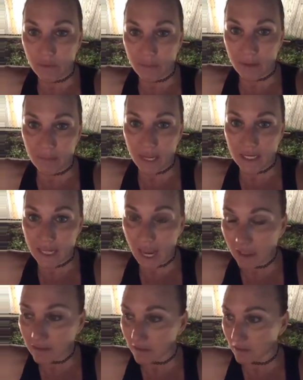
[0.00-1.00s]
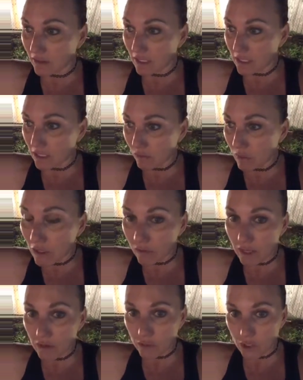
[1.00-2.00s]
I mean, I'm paying taxes on like
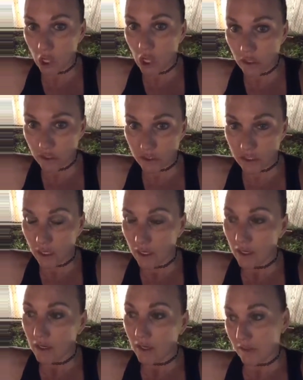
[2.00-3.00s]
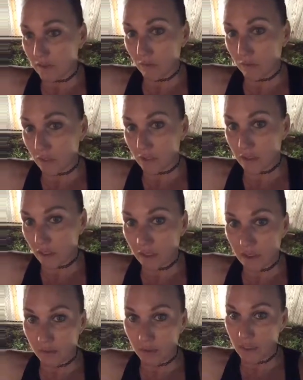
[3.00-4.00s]
$300,000. I said, well, just get
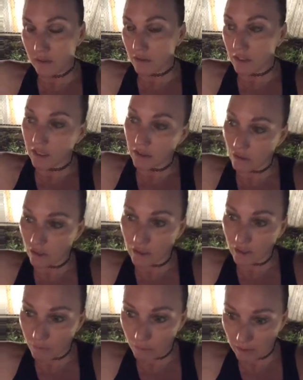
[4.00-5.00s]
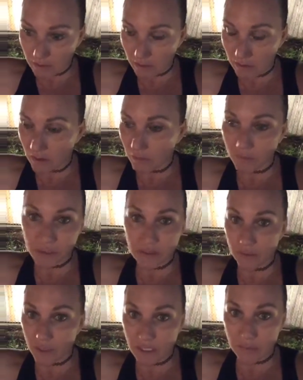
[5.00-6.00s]
an appraiser. Say, can you please
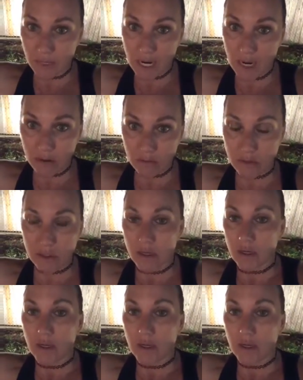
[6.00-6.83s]
appraise my house?